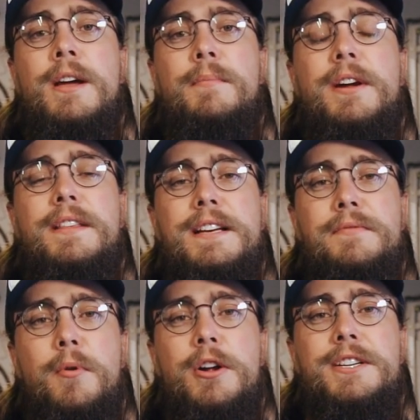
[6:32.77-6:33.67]
But yeah thanks
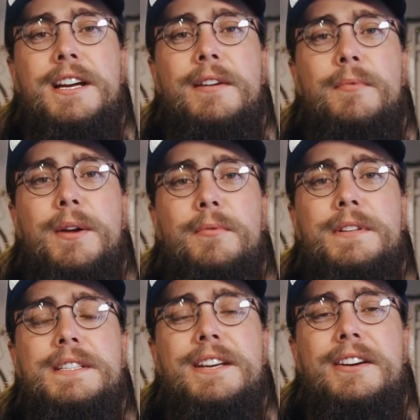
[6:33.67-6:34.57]
for watching and we
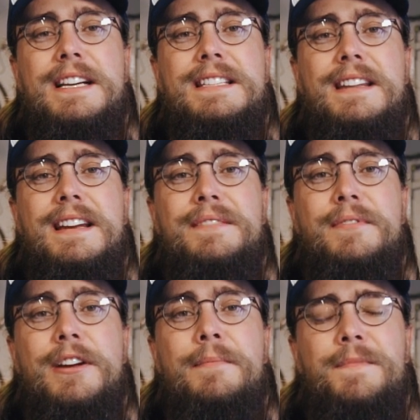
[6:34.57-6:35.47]
will see see you guys in the next video.